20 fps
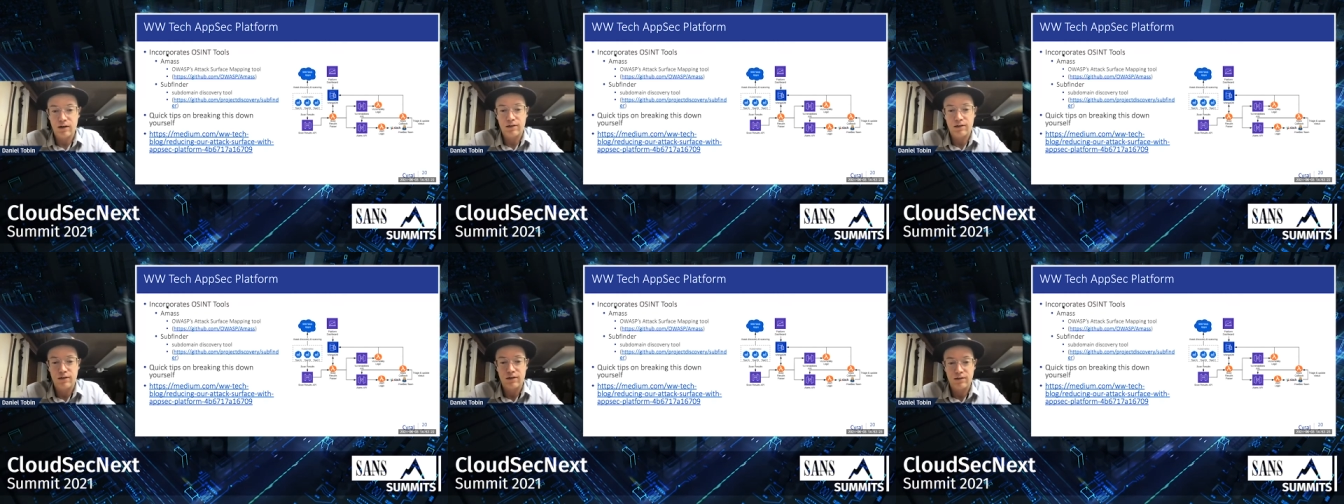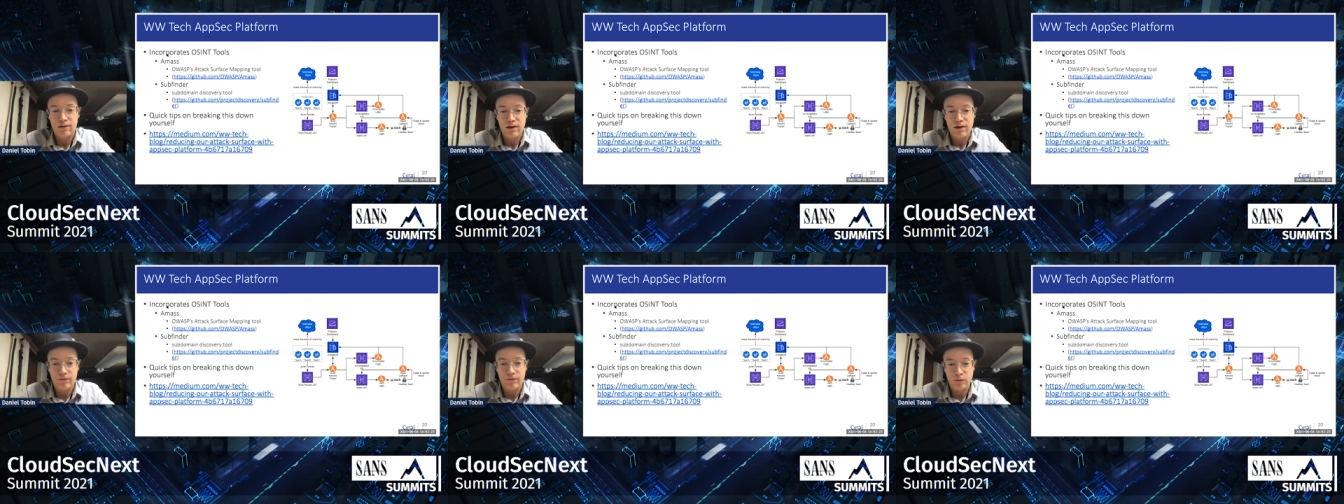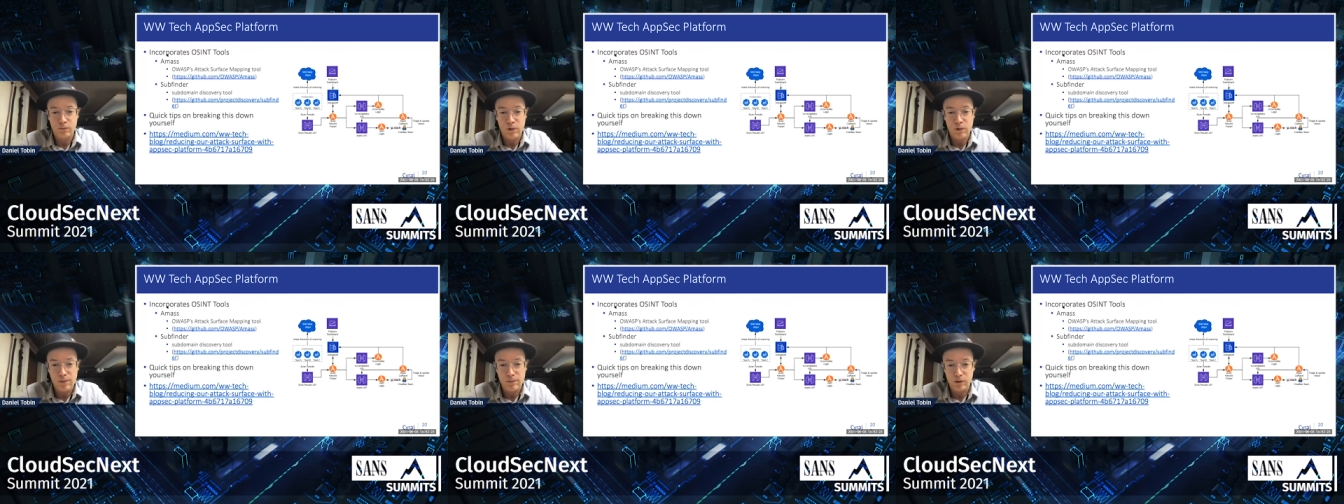discover
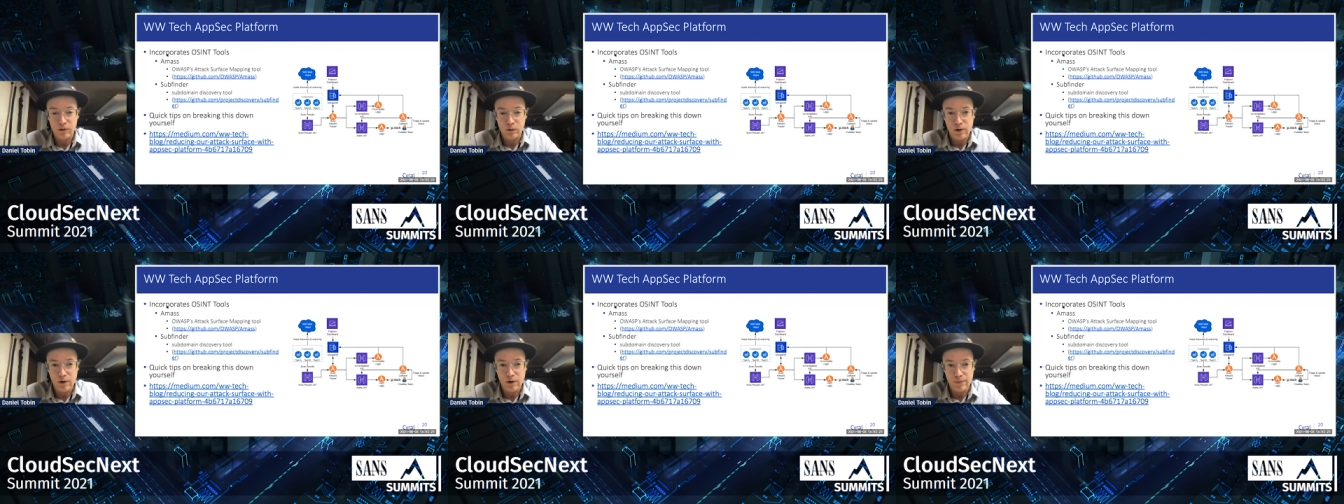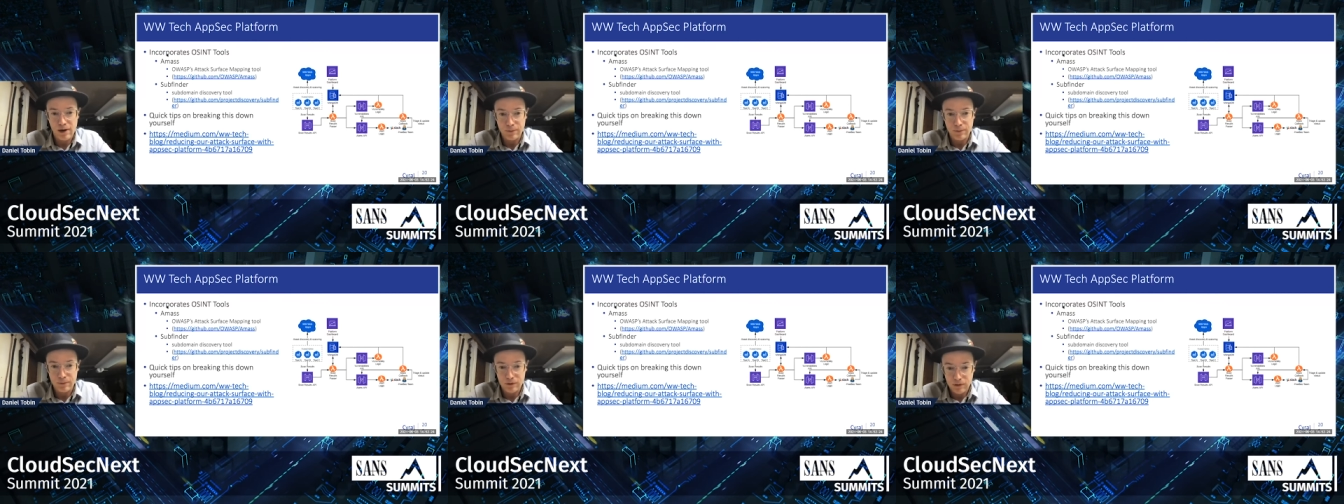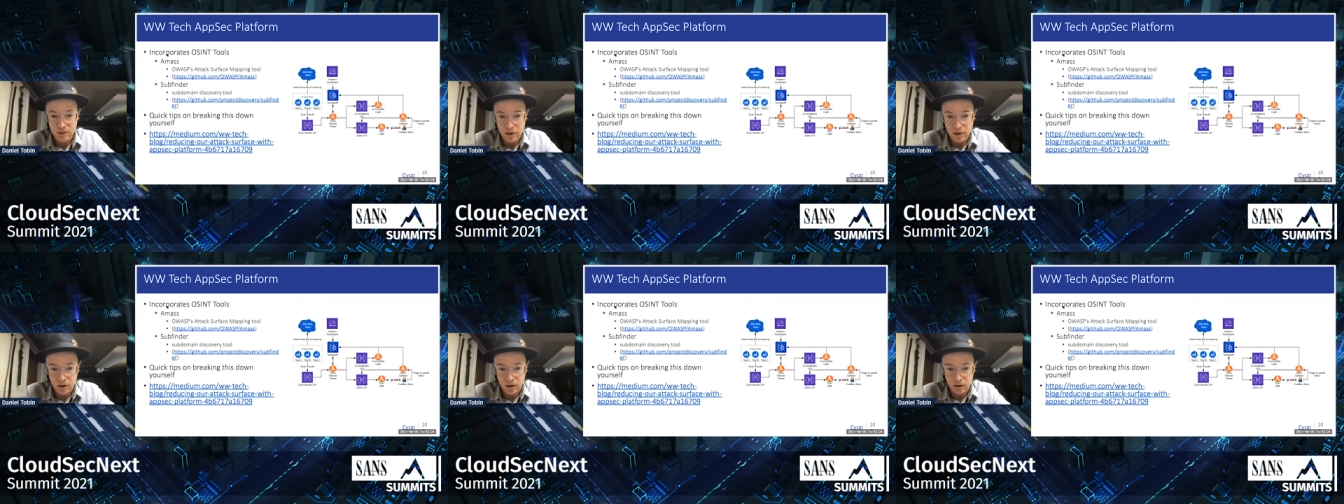public web apps
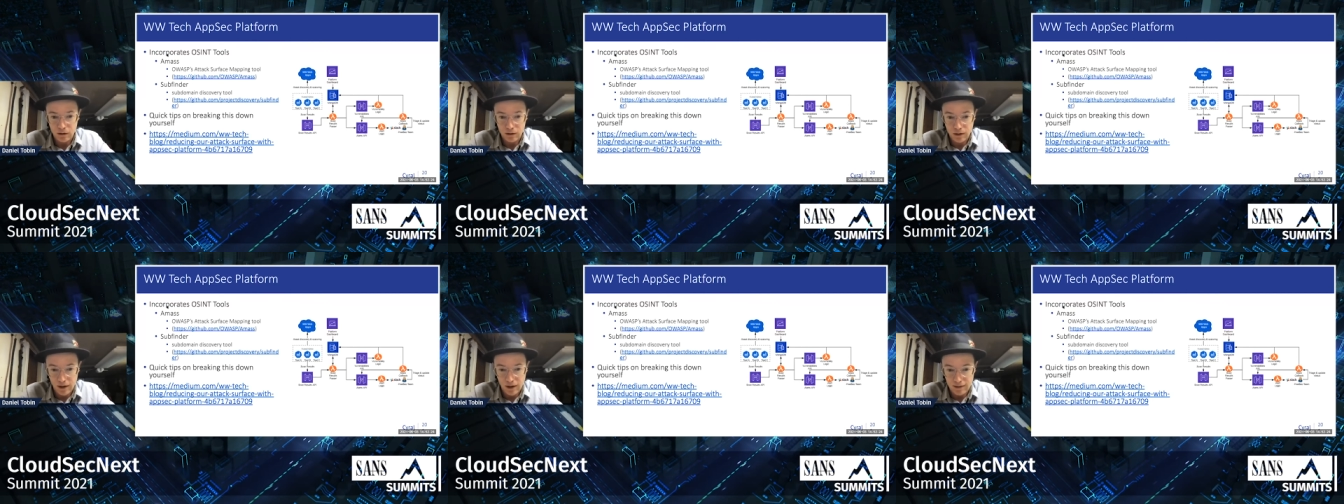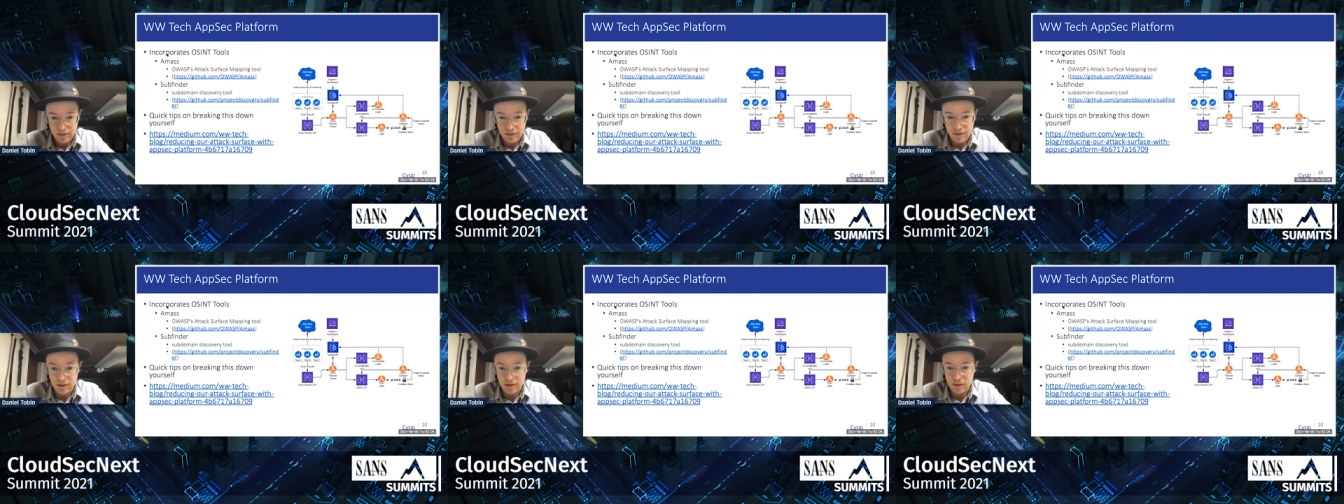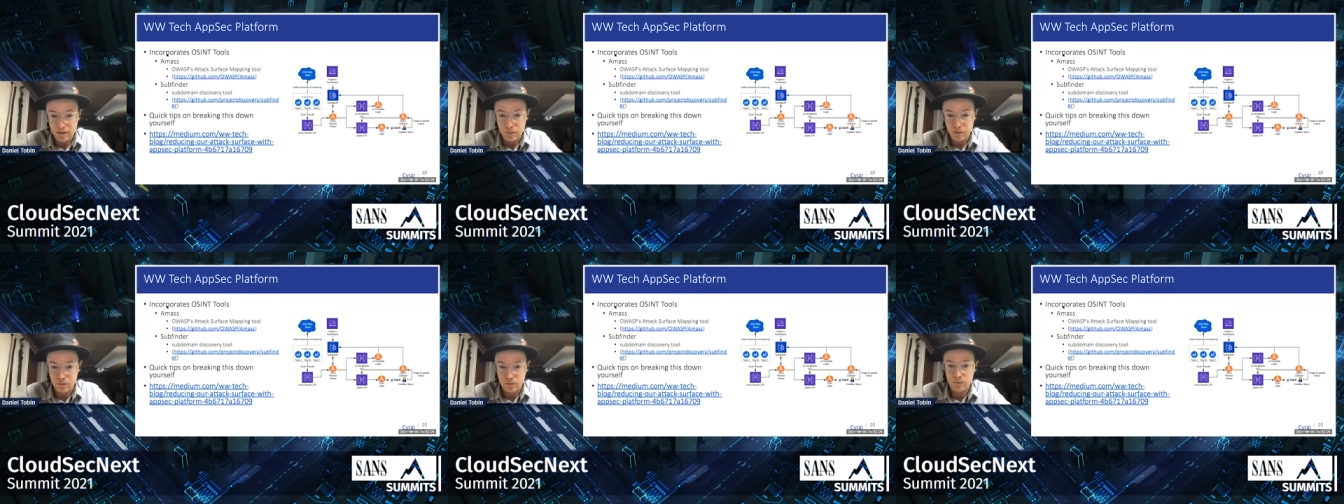assets,